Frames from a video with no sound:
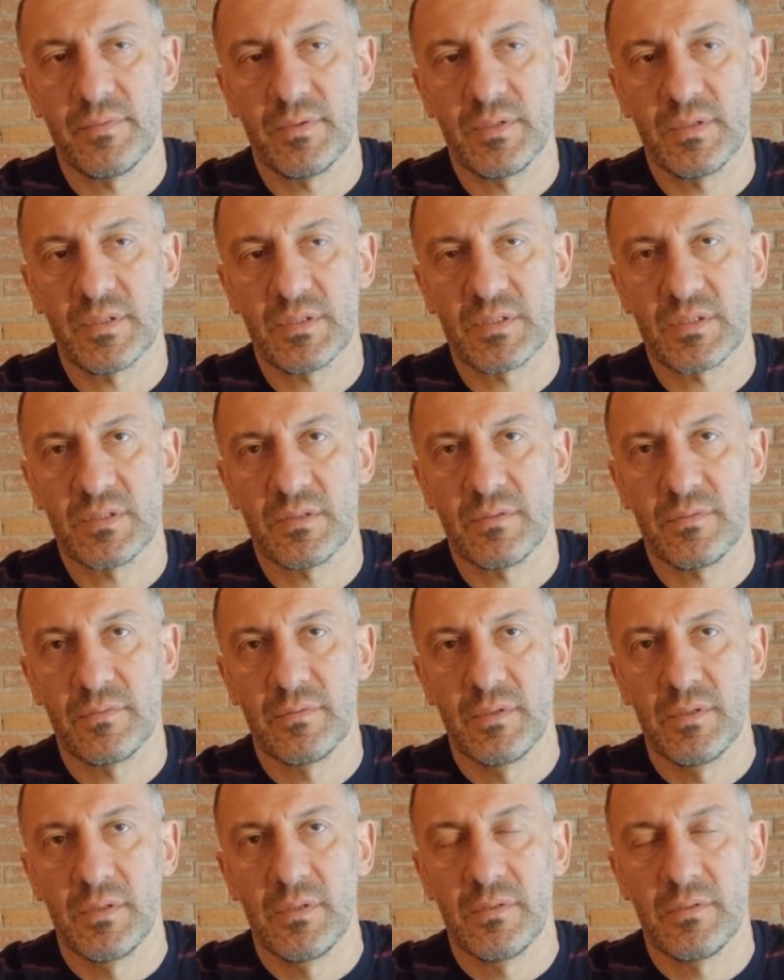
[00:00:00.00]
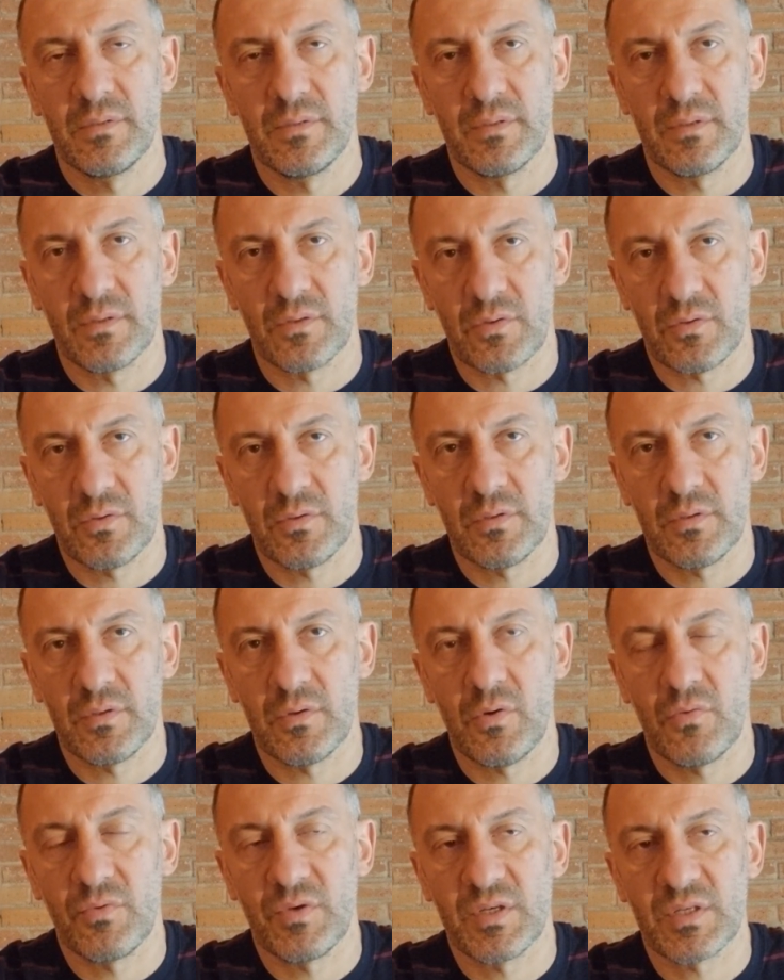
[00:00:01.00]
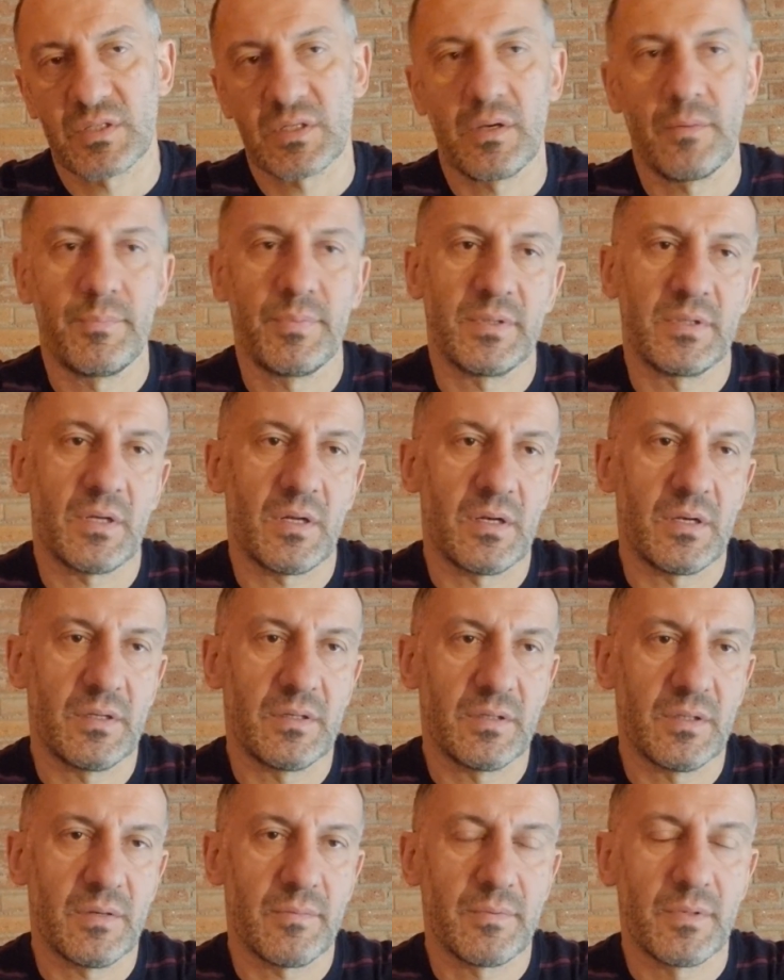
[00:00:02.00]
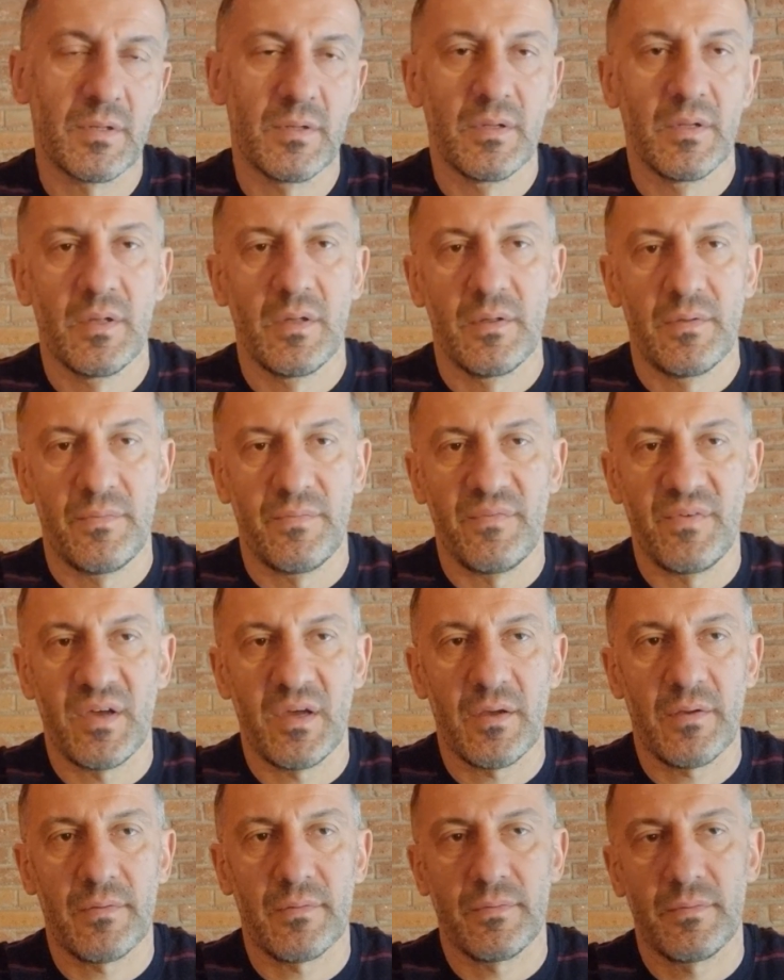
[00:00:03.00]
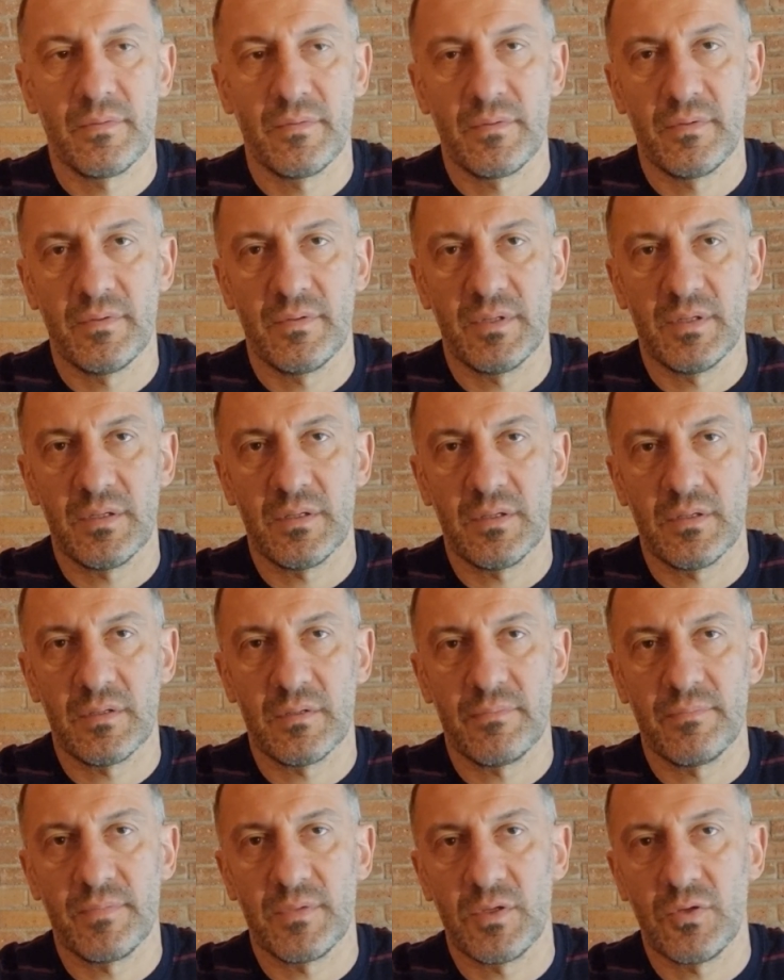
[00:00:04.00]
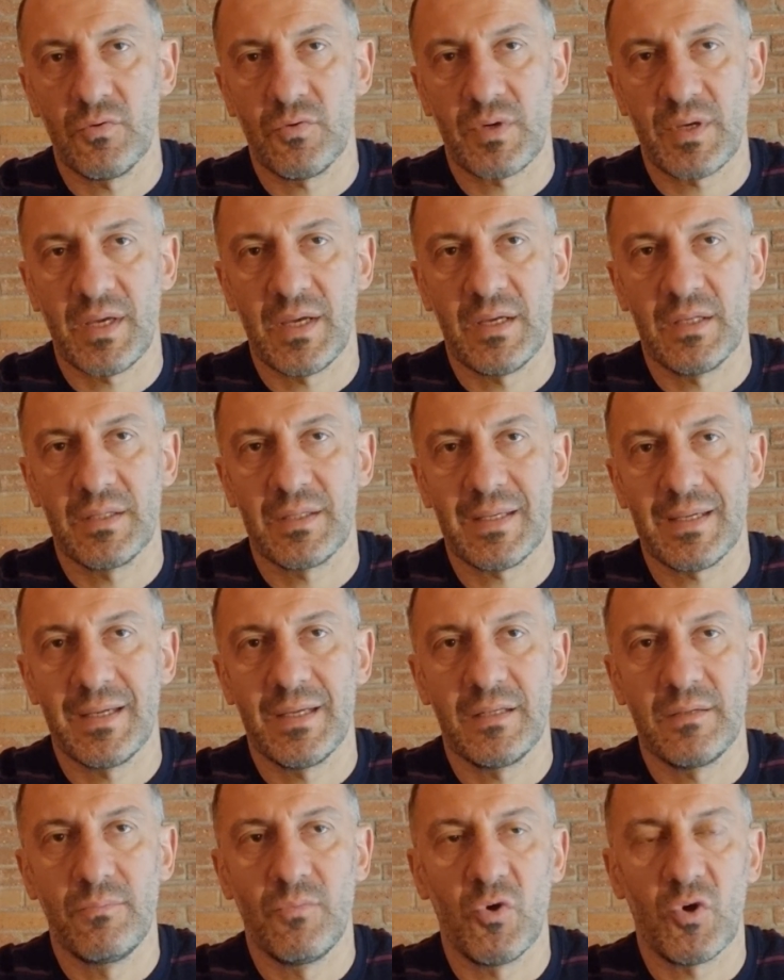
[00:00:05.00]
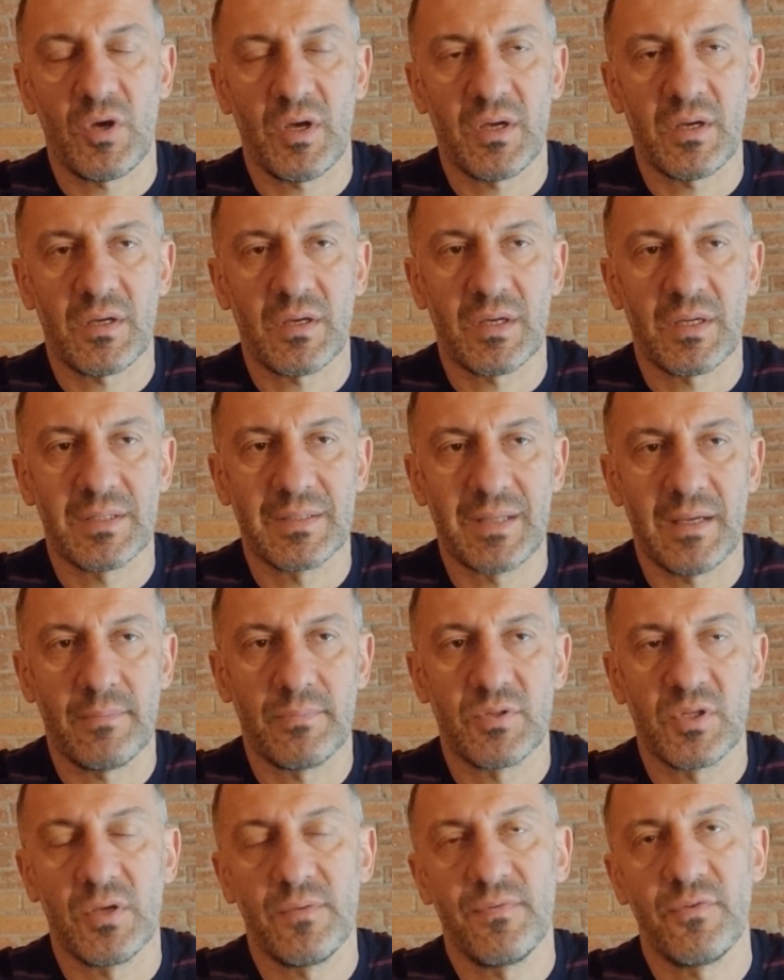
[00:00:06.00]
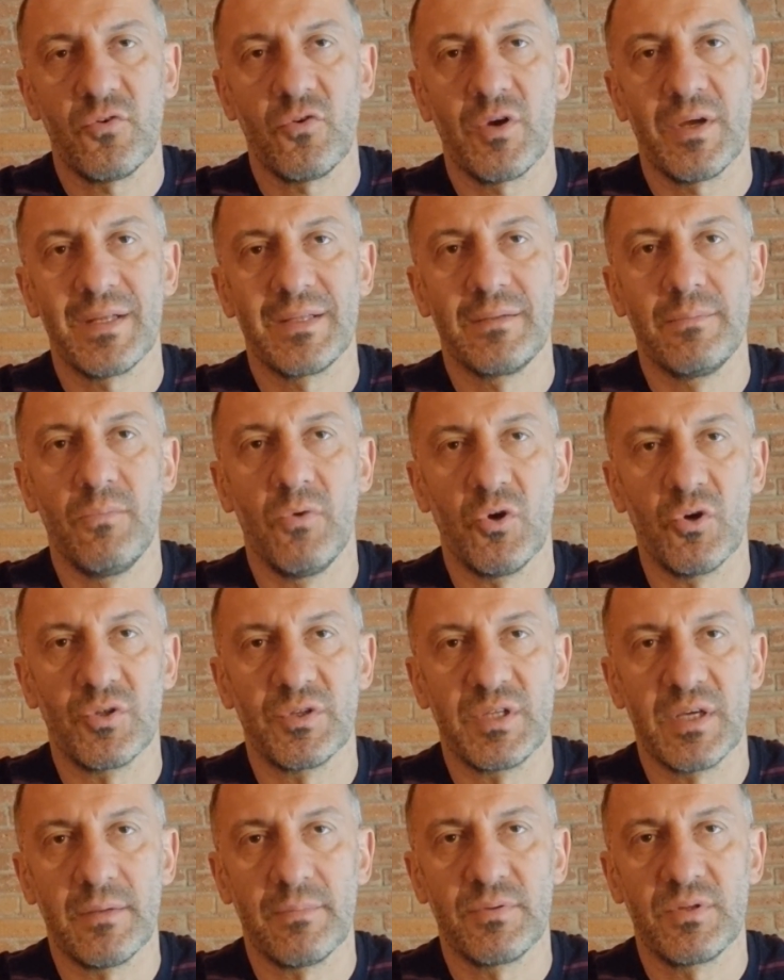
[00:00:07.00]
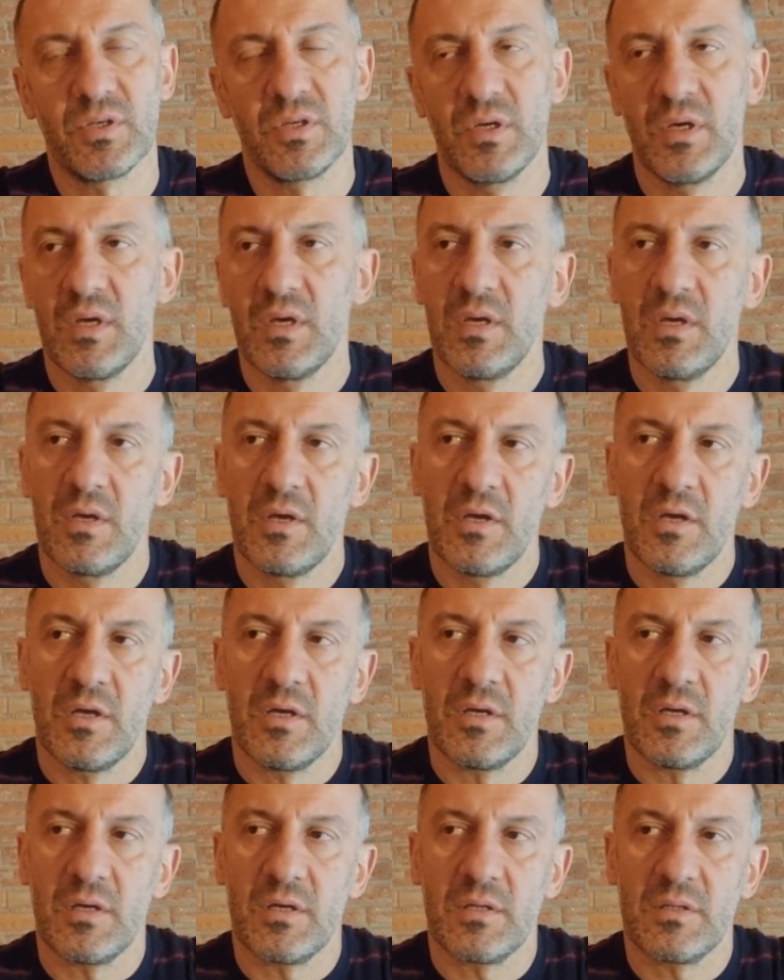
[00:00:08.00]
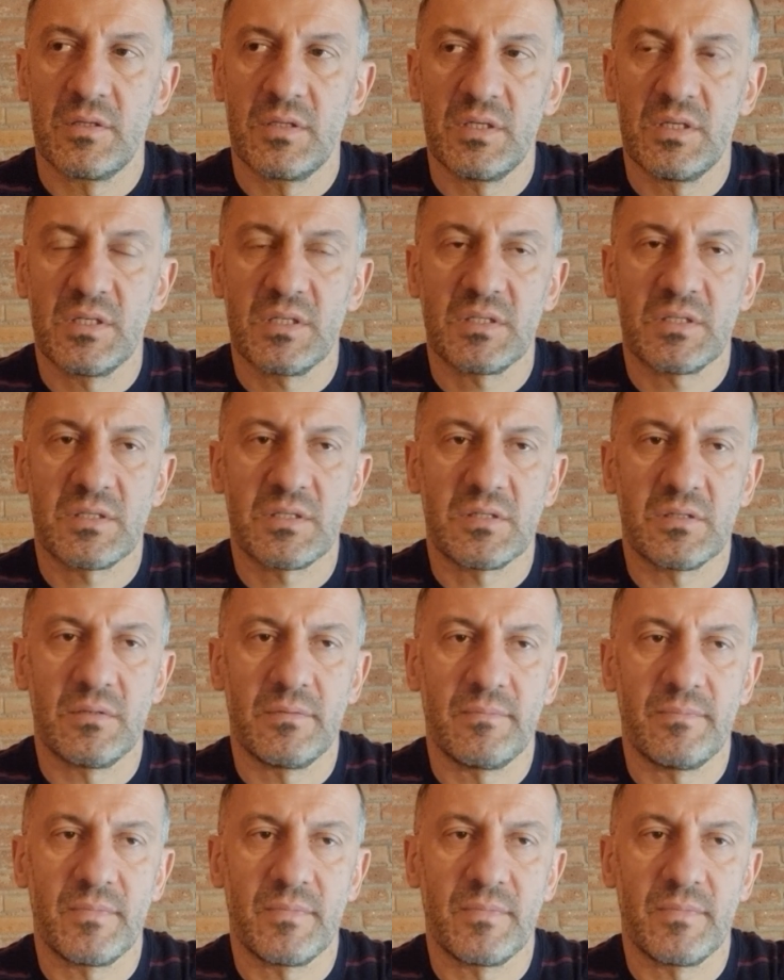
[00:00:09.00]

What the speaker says: this owner's capital and debt, where you can't add more debt. If you add more debt, this